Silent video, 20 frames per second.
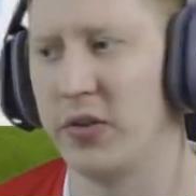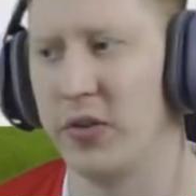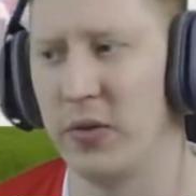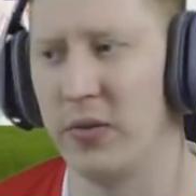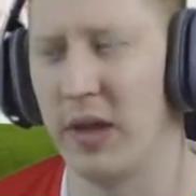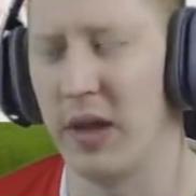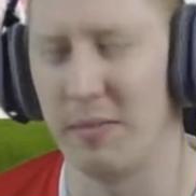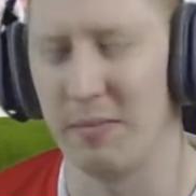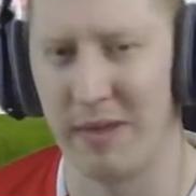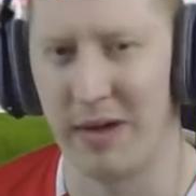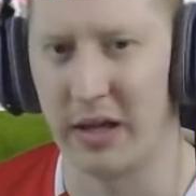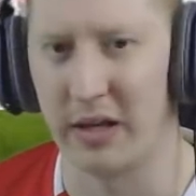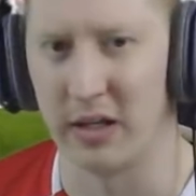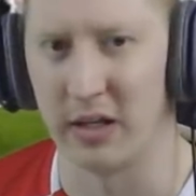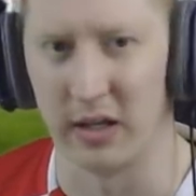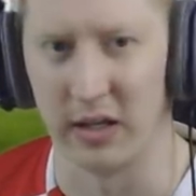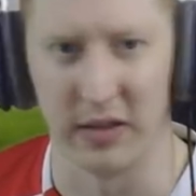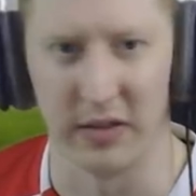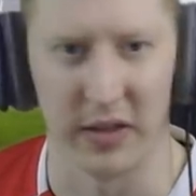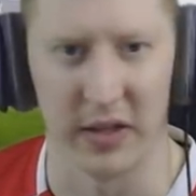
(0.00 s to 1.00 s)
have to do that
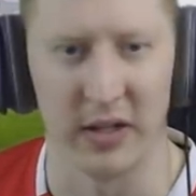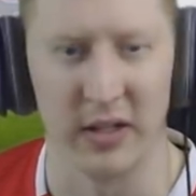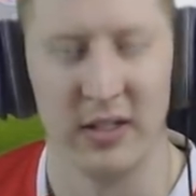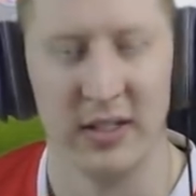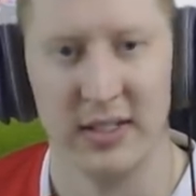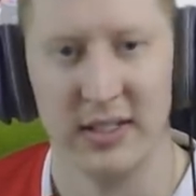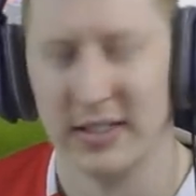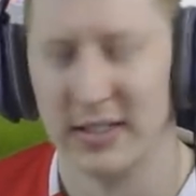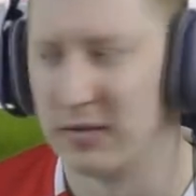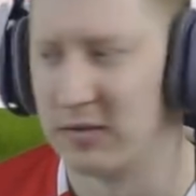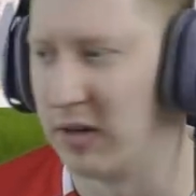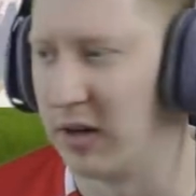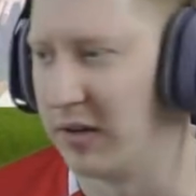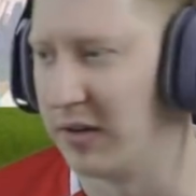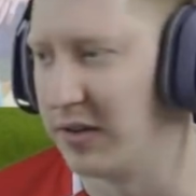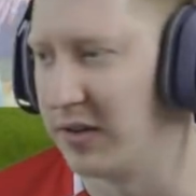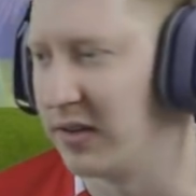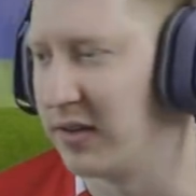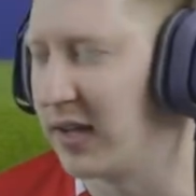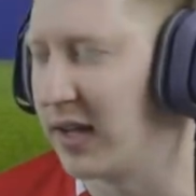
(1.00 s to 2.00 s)
manually then,
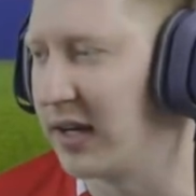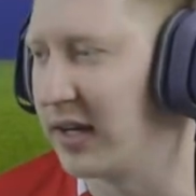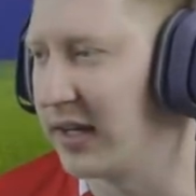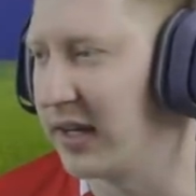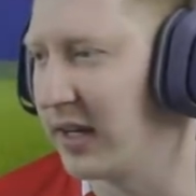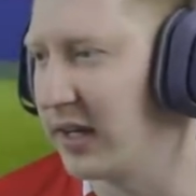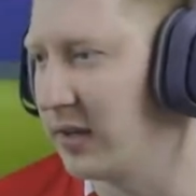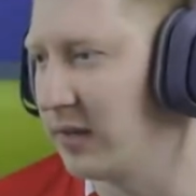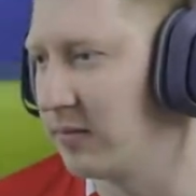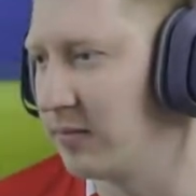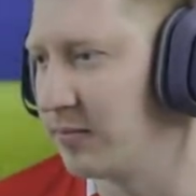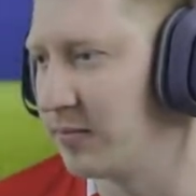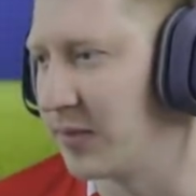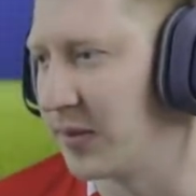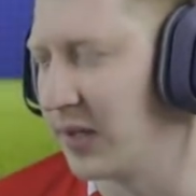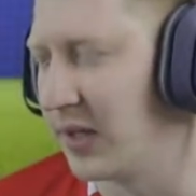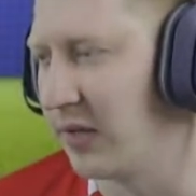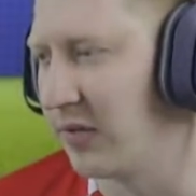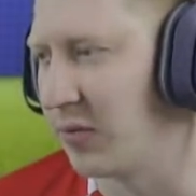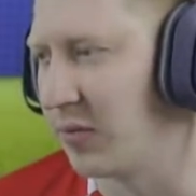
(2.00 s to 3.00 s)
rather than delegate.
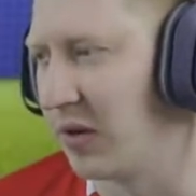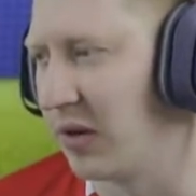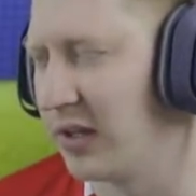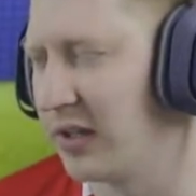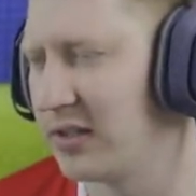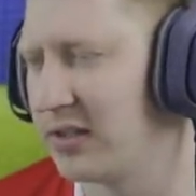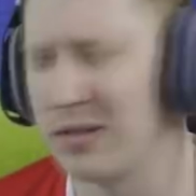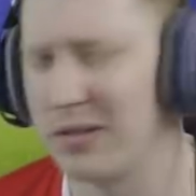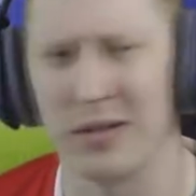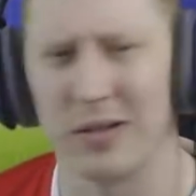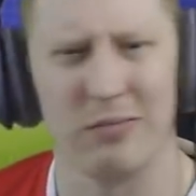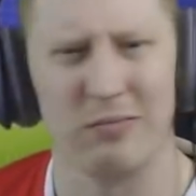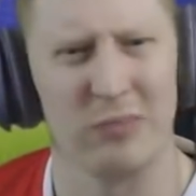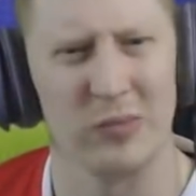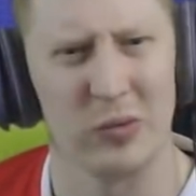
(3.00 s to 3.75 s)
But never mind.